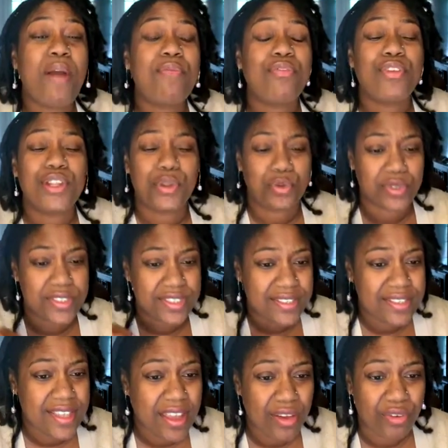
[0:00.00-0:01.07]
for
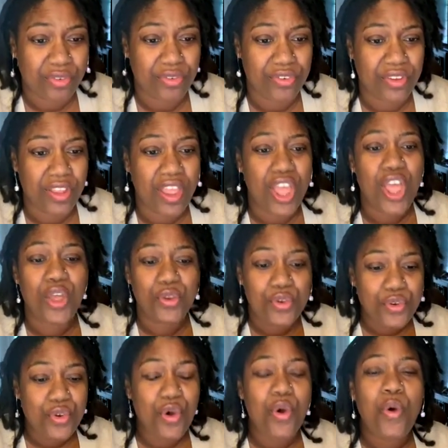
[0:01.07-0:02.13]
yourself,
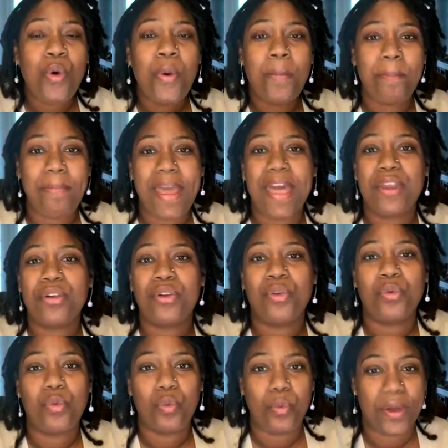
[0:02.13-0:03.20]
no matter
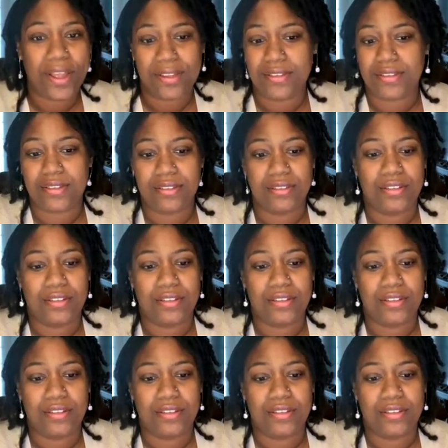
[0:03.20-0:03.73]
what.